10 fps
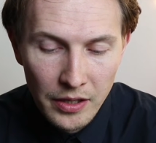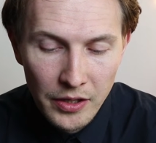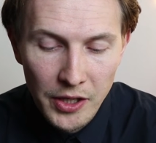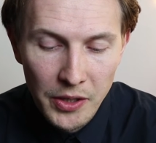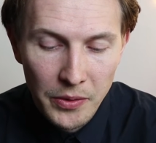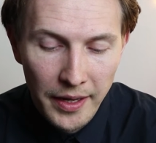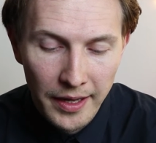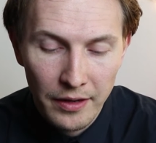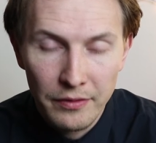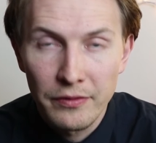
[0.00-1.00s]
Here you
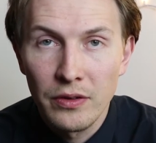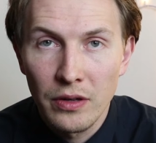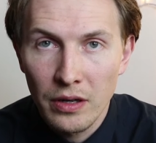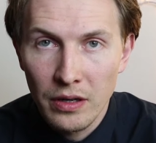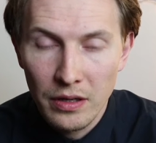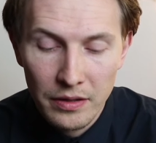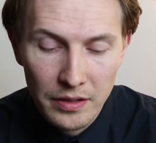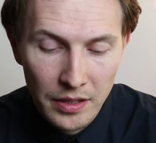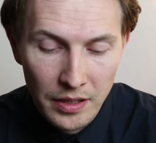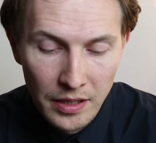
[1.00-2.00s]
have all
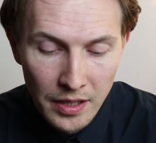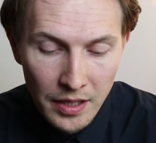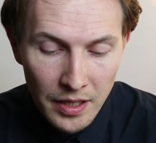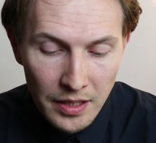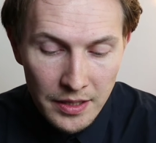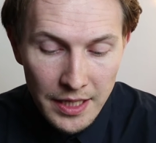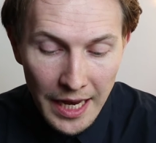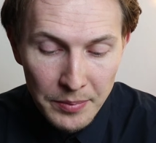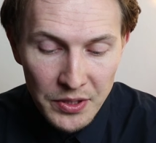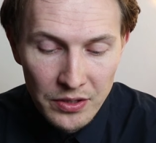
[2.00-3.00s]
the
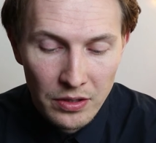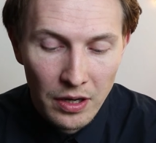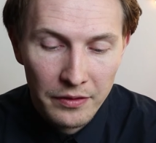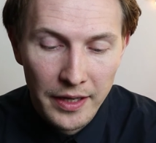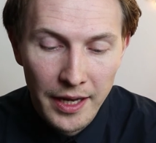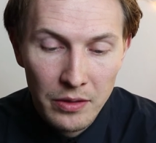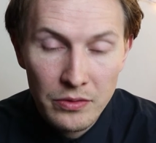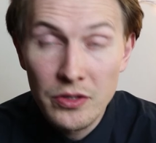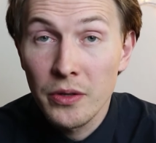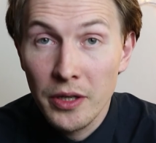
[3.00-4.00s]
types of
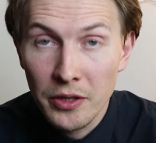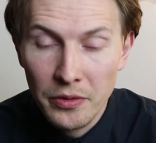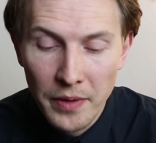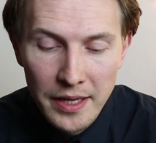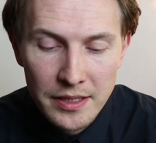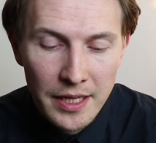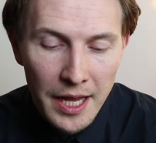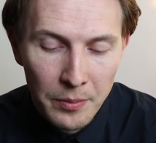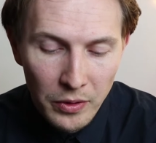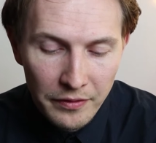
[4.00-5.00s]
accounts. You can create an
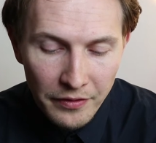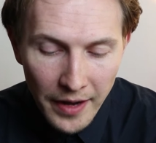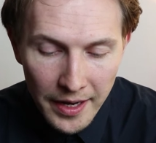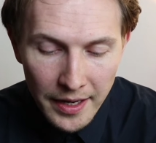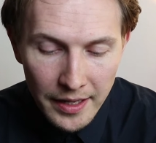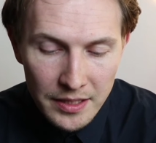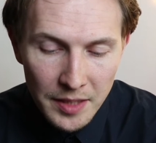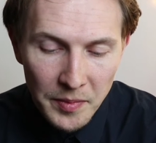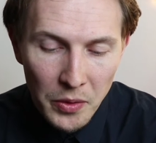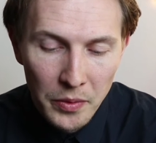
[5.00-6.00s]
M1 Finance.
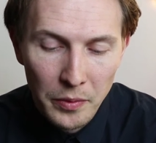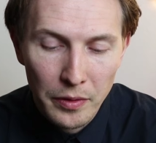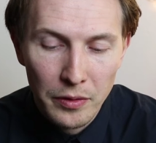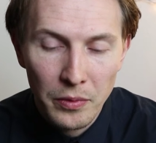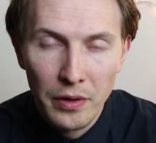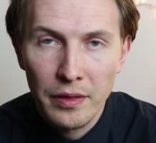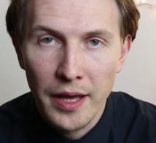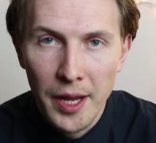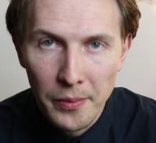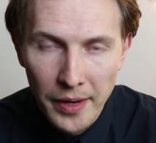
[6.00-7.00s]
I'm going with Roth
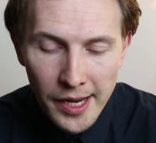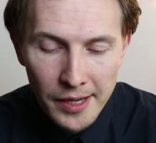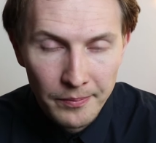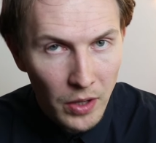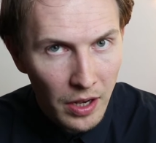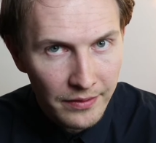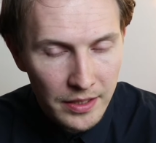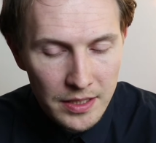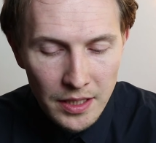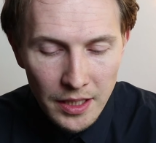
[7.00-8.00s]
IRA,
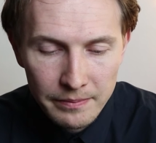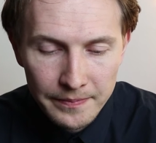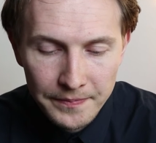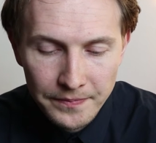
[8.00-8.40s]
obviously.